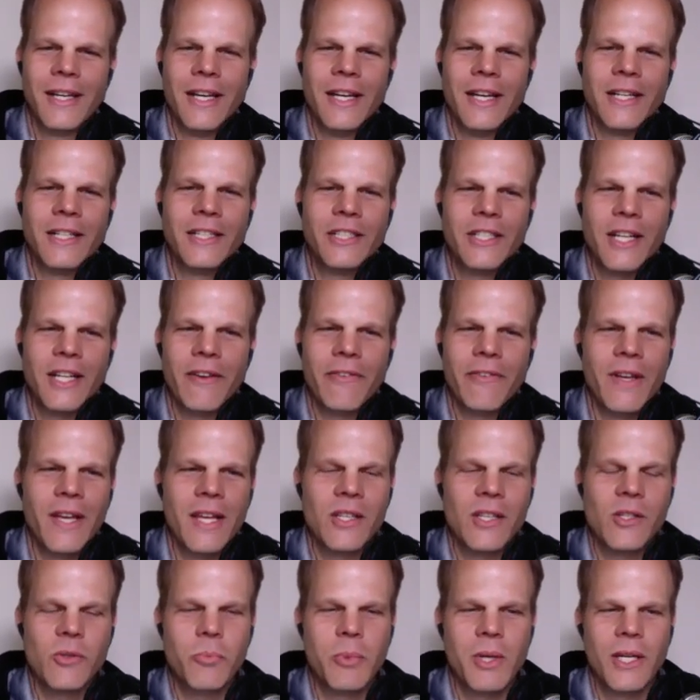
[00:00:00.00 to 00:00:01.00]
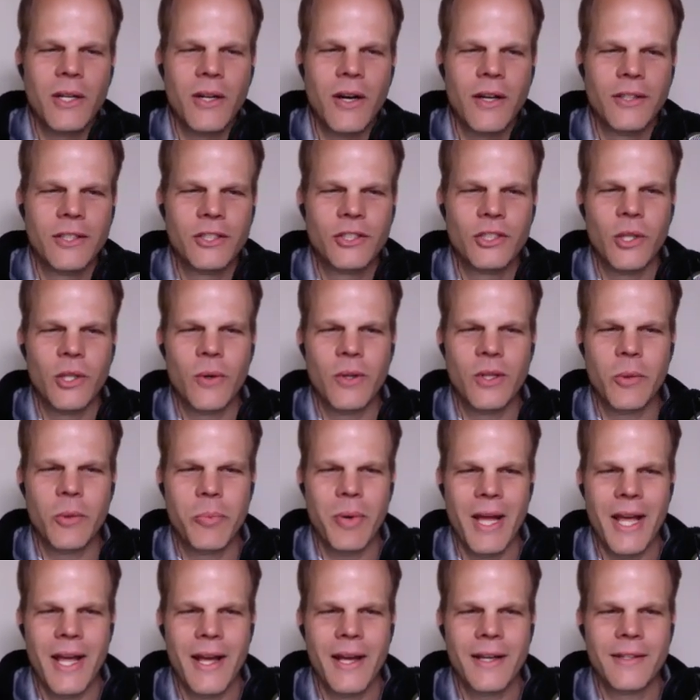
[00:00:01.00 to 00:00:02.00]
Jeff has been on the show in the
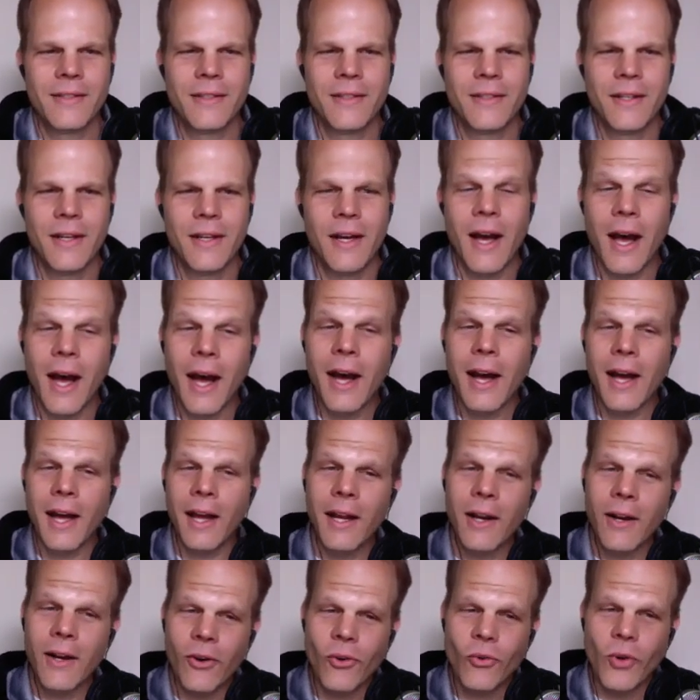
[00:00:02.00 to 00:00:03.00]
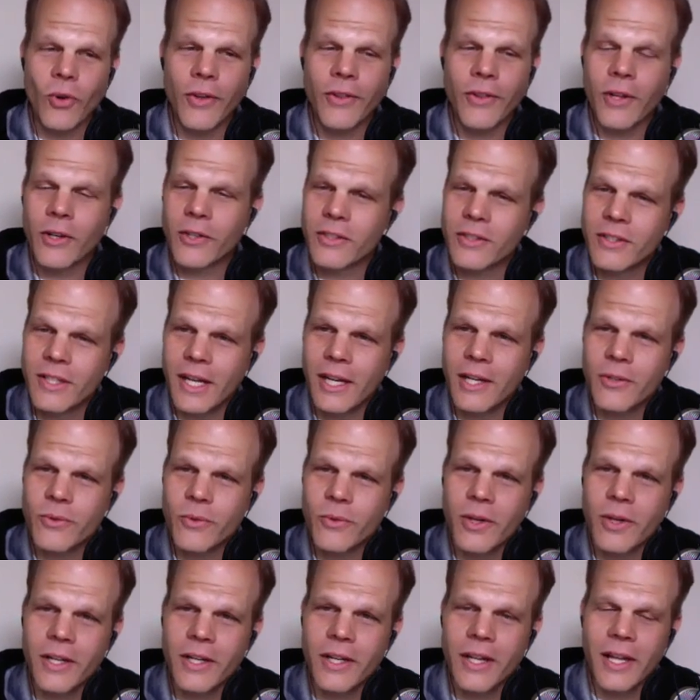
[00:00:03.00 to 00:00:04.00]
past. I run their Stage
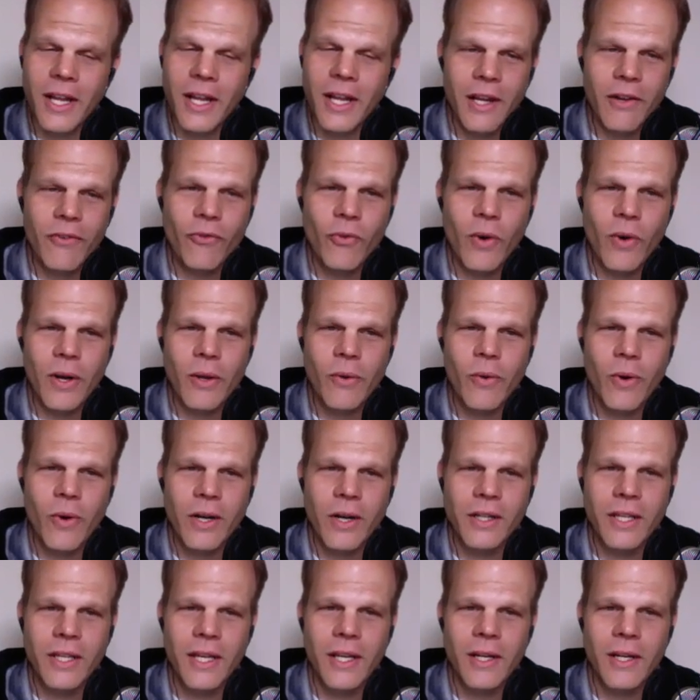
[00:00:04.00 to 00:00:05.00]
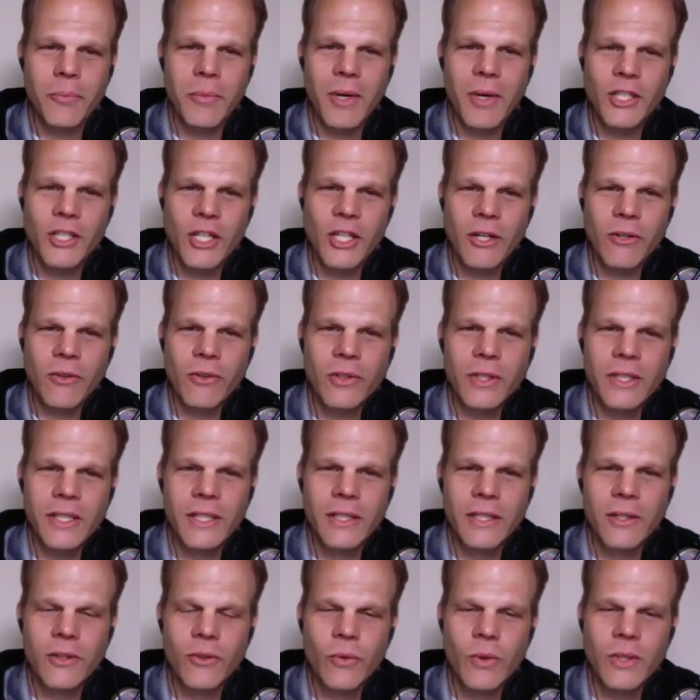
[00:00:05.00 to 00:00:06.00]
1 A41 kit in my General
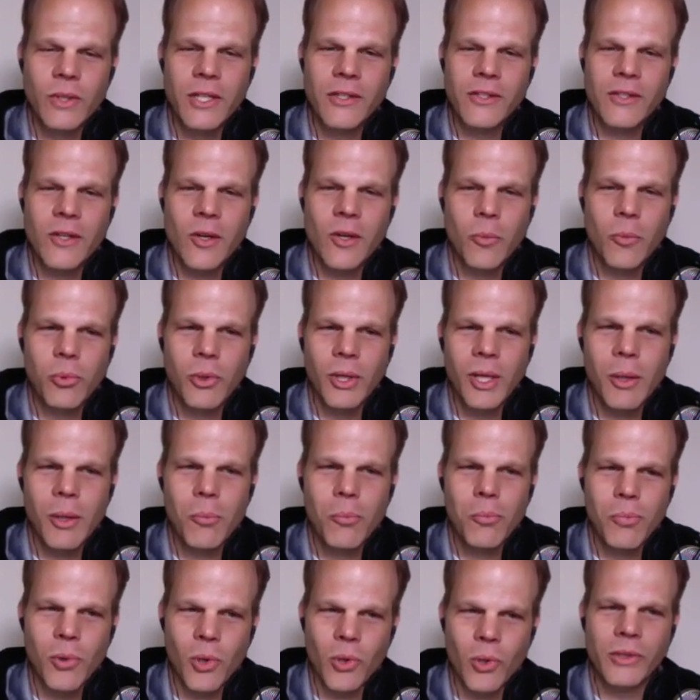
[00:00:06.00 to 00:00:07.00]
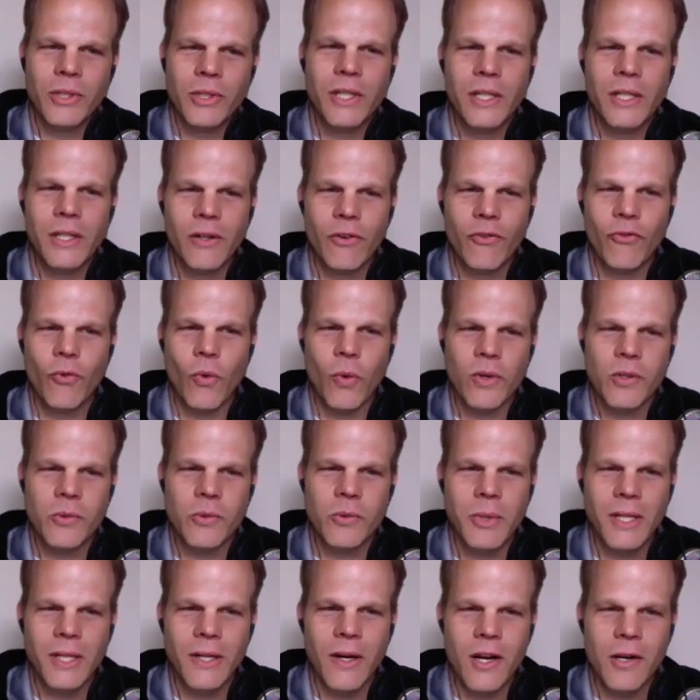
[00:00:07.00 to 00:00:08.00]
Lee, which is a complete bolt-in
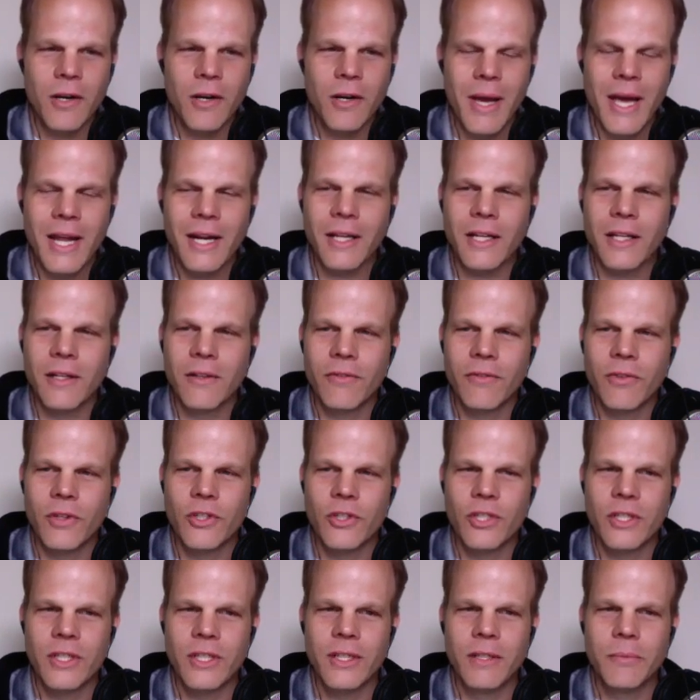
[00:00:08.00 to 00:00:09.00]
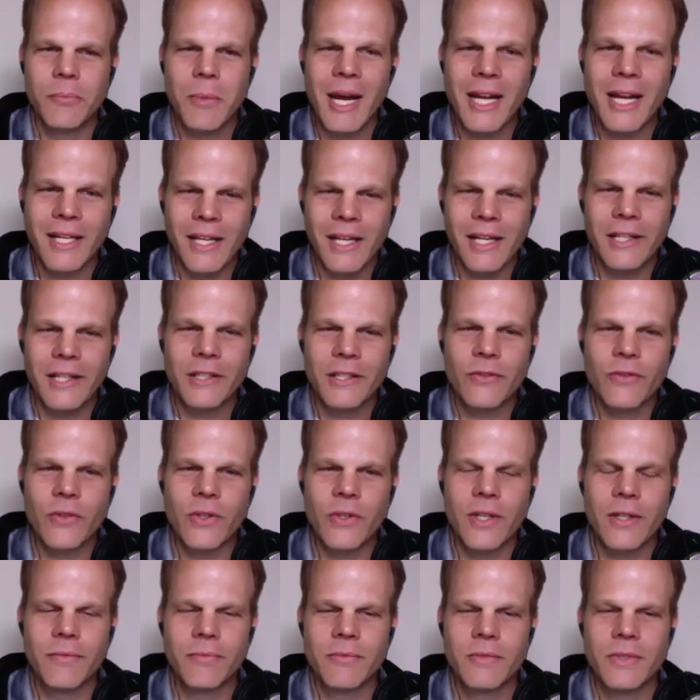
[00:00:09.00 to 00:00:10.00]
4-speed automatic conversion, in my case,
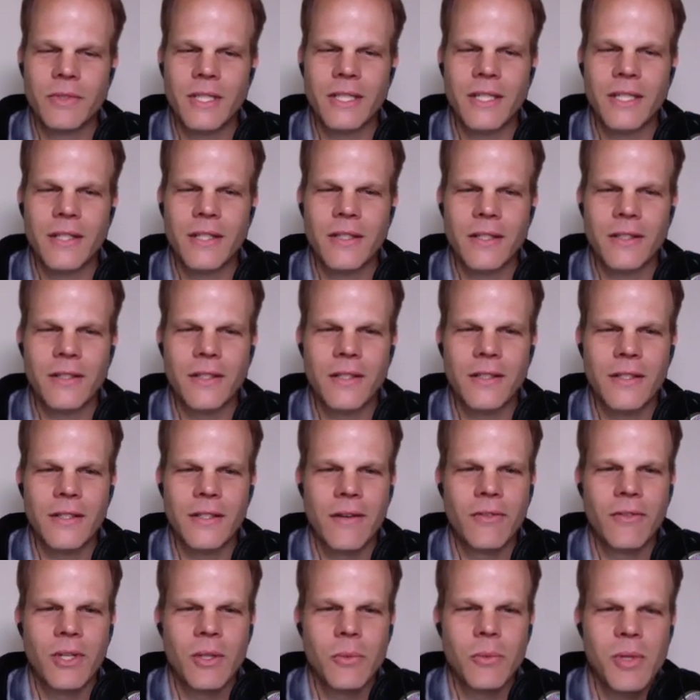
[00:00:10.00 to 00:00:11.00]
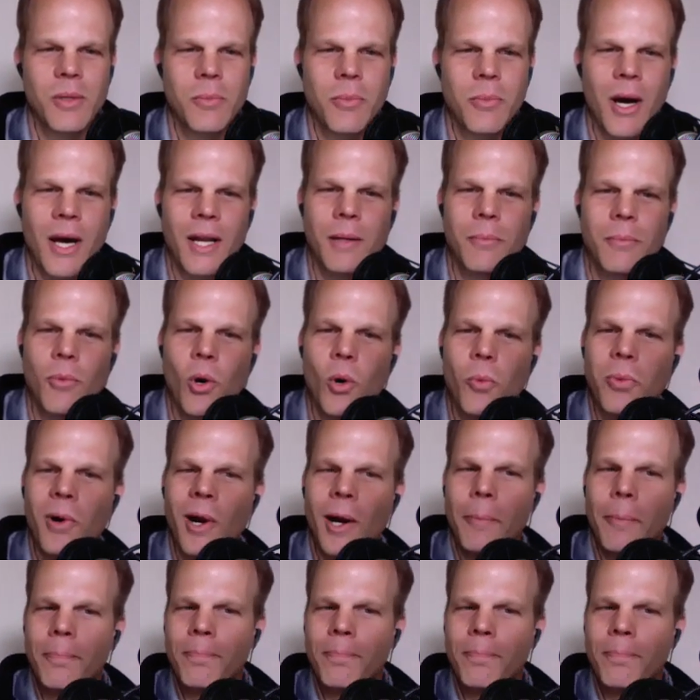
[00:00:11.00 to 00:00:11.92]
for a 66 to 70 V-body Mopar.